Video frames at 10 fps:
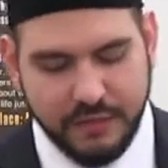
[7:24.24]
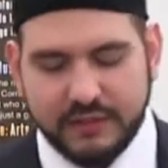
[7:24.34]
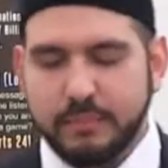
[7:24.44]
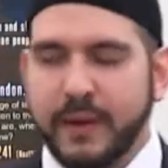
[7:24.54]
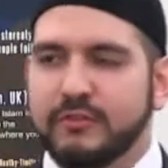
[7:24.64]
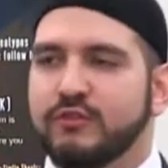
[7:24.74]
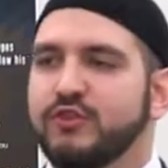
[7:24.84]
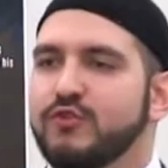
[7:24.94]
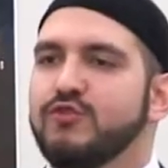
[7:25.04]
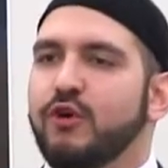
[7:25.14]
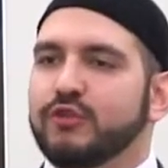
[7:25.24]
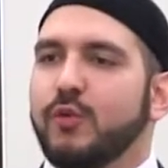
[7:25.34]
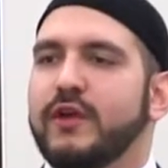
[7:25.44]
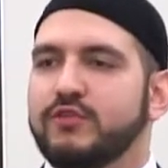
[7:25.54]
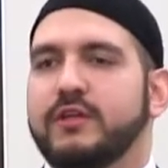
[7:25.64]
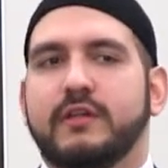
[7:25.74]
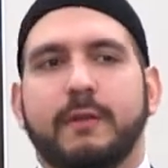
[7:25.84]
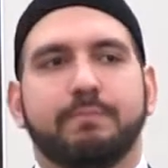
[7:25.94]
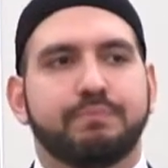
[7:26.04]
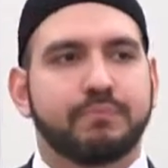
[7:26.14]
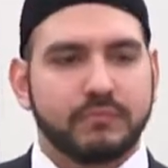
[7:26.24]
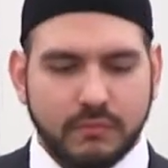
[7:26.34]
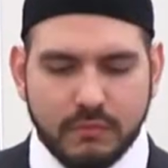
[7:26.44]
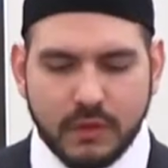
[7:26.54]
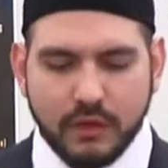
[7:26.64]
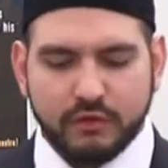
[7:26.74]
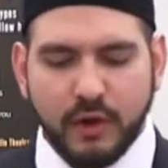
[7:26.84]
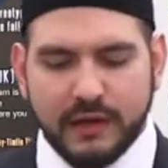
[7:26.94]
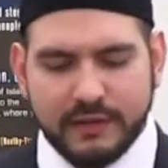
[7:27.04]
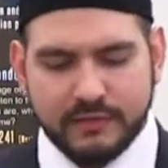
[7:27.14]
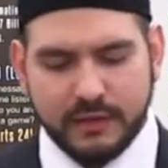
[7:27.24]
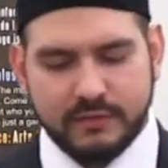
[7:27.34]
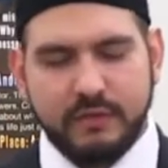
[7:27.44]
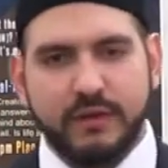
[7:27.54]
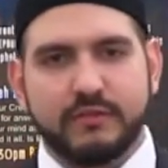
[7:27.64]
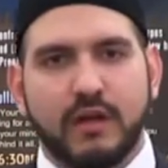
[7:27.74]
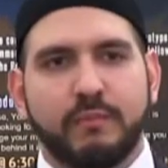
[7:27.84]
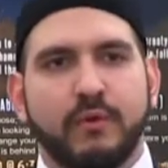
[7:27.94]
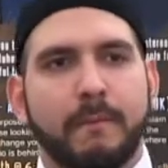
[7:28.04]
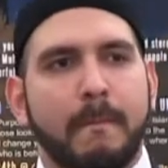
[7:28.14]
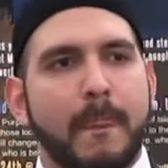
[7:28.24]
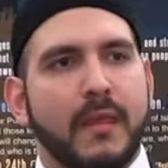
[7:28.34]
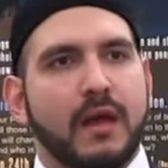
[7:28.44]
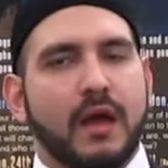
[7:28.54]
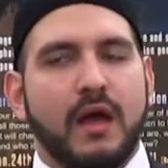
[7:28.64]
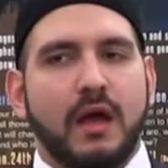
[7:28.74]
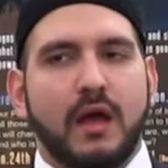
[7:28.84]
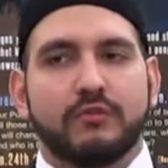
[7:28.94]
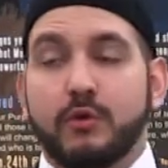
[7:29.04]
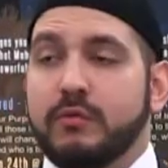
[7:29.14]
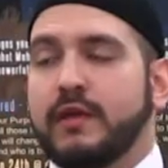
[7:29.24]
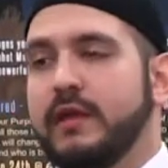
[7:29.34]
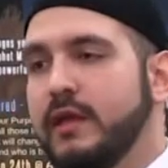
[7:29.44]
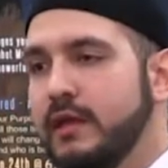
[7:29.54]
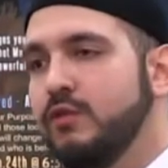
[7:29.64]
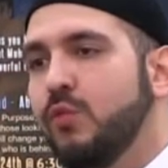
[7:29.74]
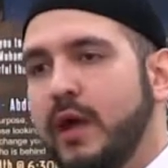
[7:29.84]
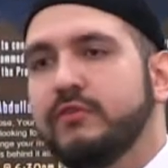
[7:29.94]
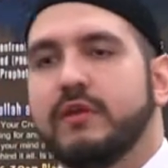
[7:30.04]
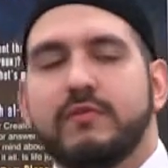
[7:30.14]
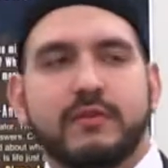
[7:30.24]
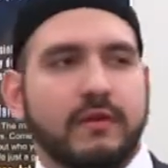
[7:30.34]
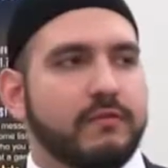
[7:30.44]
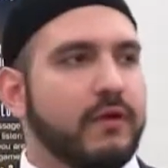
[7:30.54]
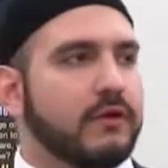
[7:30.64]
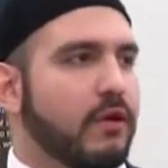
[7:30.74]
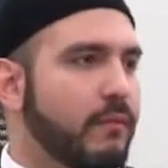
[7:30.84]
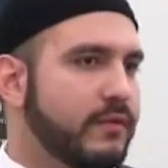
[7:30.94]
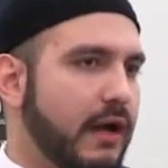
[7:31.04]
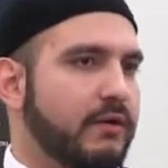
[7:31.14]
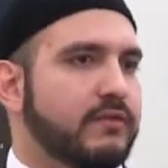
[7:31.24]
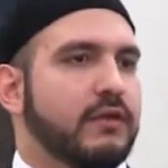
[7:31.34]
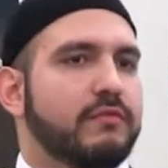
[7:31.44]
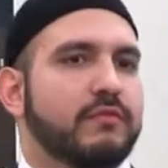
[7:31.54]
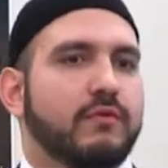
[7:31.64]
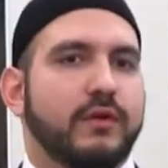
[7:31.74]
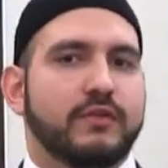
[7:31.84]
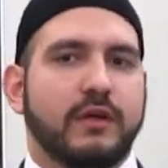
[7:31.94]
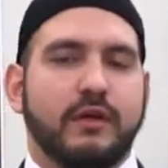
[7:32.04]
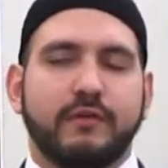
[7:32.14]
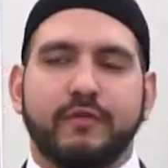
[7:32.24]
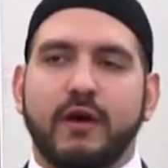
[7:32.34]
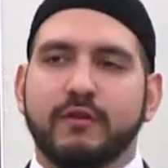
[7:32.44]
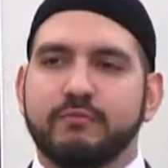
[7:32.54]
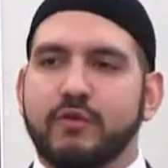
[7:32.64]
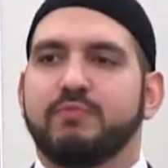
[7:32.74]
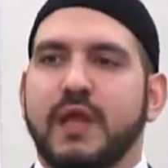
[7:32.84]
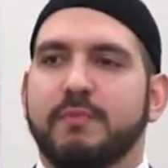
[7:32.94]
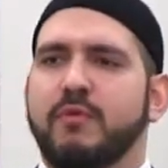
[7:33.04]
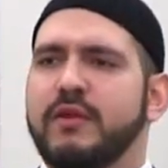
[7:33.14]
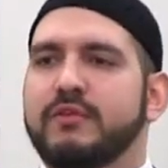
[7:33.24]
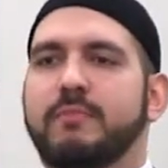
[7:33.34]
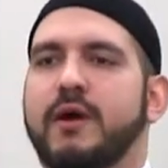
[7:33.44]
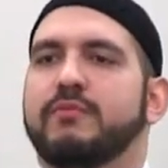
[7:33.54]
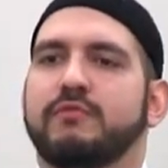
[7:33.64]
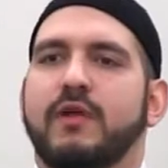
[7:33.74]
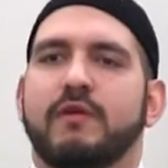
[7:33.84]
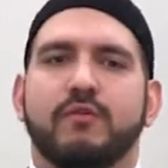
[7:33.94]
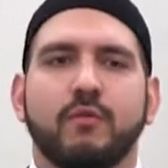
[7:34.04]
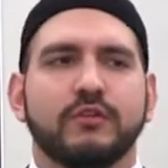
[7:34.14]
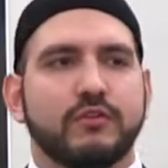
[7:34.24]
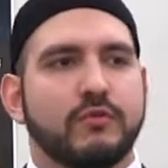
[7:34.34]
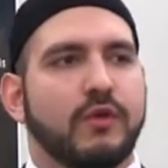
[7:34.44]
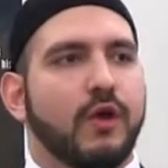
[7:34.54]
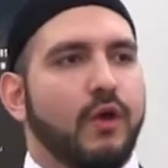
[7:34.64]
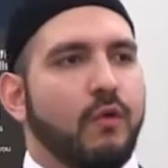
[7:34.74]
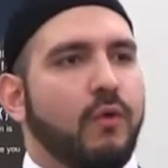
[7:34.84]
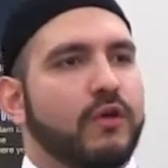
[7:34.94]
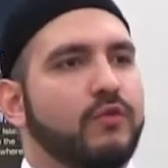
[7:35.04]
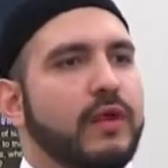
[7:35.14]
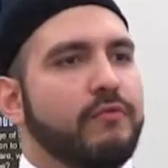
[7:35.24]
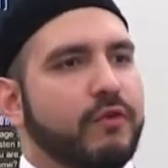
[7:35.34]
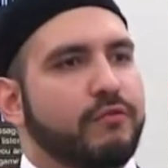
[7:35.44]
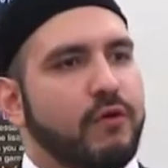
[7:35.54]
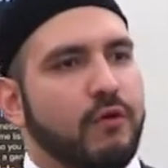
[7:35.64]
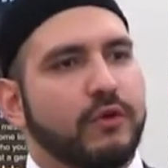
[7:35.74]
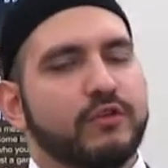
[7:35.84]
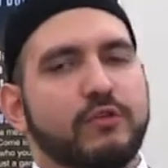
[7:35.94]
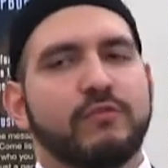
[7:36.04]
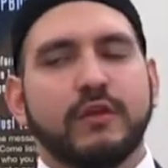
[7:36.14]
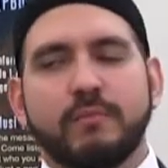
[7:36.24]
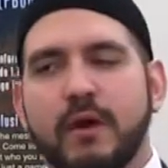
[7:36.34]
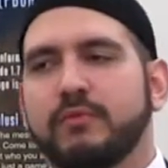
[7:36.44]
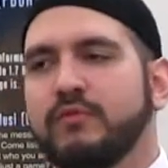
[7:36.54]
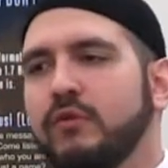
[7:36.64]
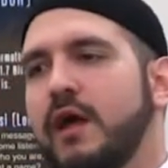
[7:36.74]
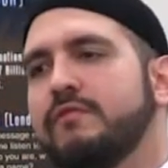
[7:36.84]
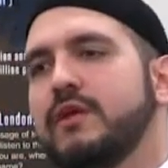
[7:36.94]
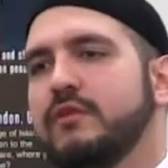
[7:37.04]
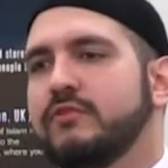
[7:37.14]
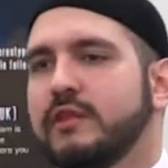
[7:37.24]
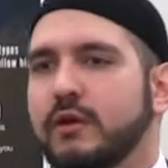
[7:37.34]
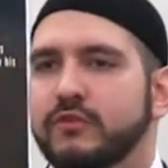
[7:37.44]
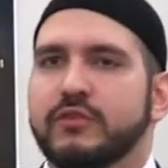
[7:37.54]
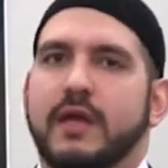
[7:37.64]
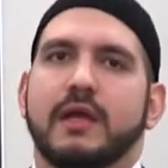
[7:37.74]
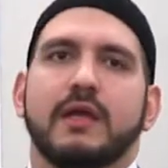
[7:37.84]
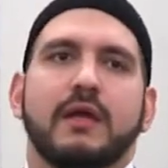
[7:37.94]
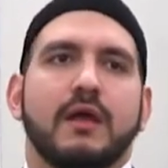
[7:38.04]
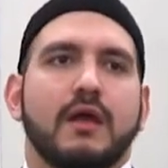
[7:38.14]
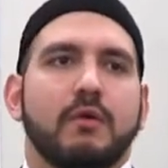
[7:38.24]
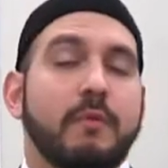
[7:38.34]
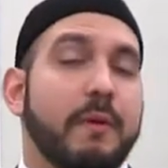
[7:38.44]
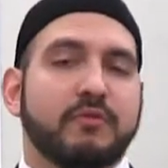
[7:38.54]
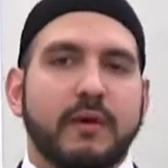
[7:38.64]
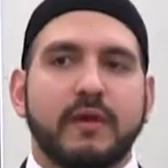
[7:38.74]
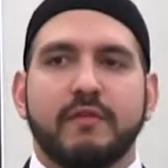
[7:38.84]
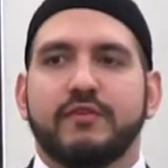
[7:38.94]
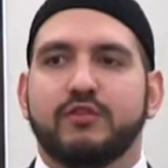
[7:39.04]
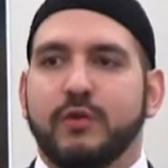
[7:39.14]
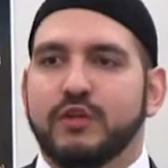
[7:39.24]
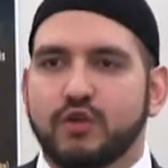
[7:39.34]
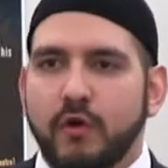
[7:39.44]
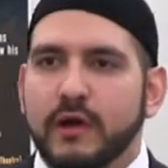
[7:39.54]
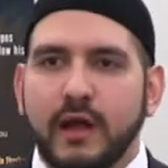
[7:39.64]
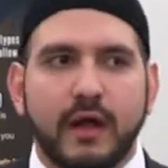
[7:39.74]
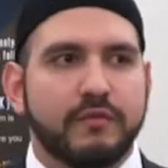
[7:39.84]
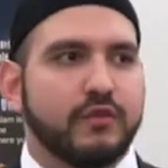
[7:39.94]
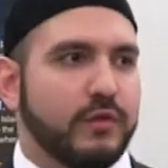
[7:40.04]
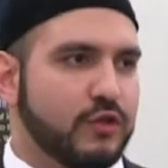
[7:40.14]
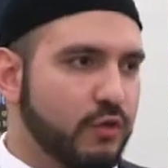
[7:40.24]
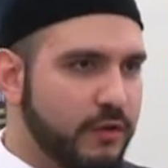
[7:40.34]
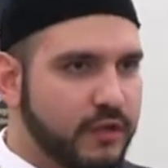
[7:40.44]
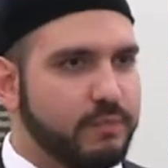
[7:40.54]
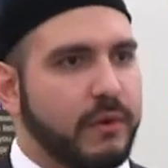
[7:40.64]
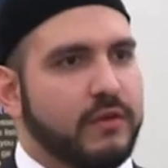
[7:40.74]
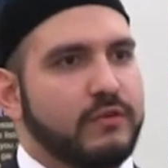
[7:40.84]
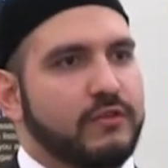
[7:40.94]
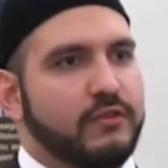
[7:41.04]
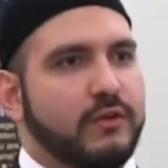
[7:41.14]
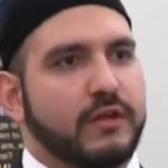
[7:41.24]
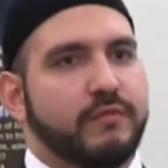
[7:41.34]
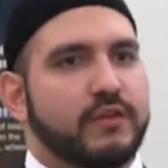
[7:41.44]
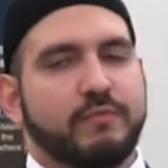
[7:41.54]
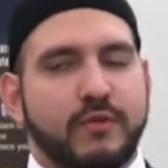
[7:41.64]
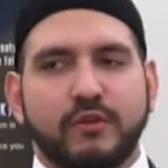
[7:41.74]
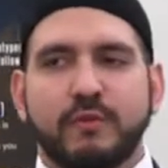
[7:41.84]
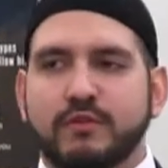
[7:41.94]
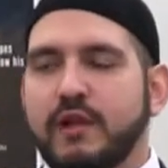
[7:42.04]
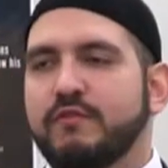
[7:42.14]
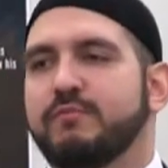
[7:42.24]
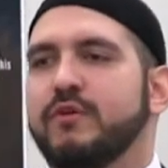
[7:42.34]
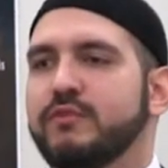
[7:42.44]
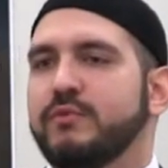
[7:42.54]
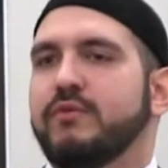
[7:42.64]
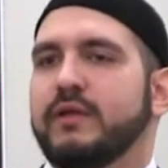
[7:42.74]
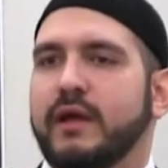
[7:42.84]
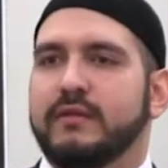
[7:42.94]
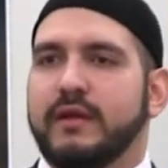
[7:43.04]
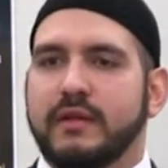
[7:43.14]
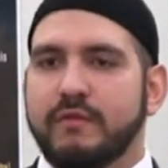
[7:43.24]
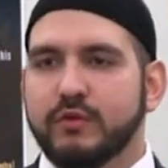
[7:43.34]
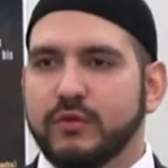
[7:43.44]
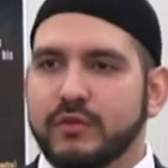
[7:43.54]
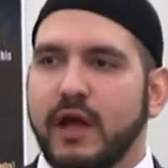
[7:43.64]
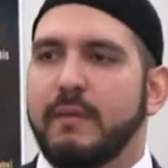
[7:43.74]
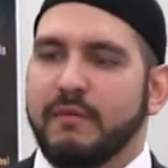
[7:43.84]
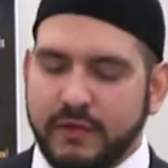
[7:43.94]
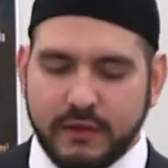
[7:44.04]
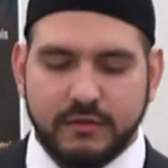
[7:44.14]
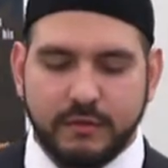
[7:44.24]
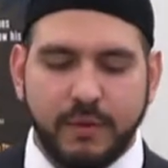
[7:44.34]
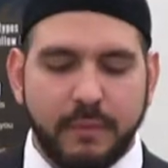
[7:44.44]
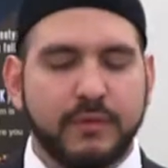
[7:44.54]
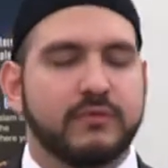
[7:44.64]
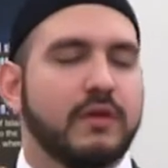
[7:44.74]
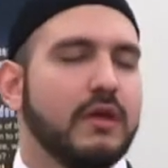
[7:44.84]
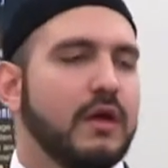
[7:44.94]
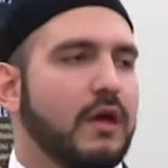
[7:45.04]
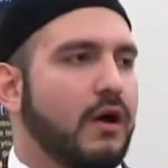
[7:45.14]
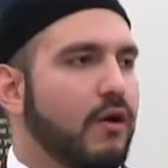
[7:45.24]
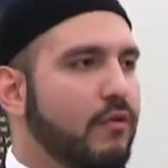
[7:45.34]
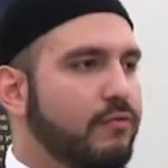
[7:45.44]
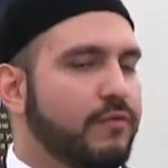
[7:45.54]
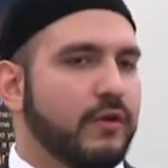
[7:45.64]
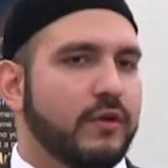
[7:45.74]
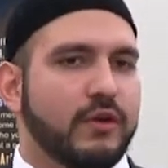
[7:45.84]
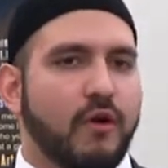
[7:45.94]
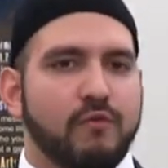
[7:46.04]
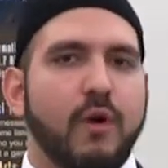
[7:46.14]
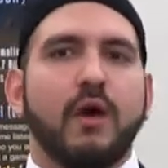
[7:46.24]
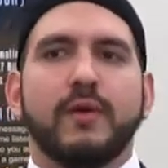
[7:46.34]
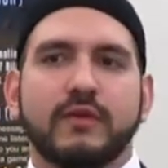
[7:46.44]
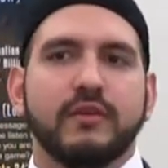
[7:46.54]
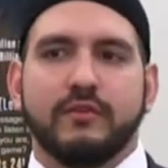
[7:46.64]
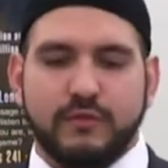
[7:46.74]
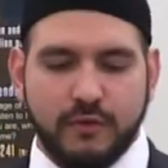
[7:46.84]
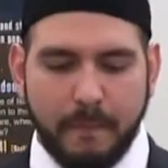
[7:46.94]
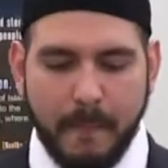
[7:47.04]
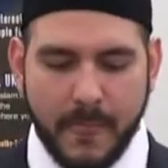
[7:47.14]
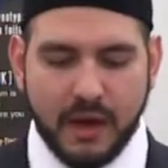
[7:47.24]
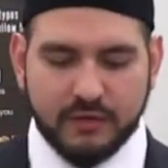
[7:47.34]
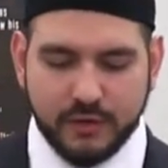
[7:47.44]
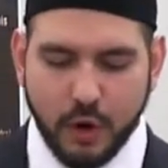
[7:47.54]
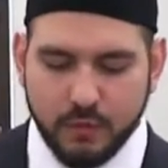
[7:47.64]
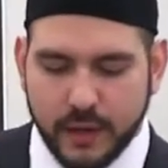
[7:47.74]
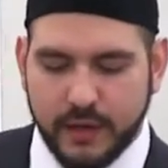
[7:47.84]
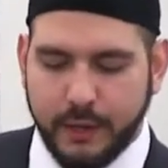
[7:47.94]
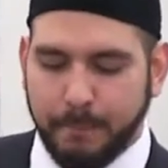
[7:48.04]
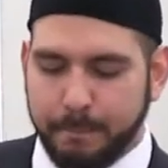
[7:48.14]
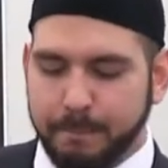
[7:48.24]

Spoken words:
they depend on you not questioning them. So let's give an example. In the West, there is a very common narrative, which if you ask most people, what is the purpose of life, or what are you living for? What do you think your purpose of your life is? And they will say, the purpose of my life is to enjoy life, to enjoy the experiences, to kind of experience as much of life as possible and have a good time. I think this is the purpose of why we exist. And I say, oh, really?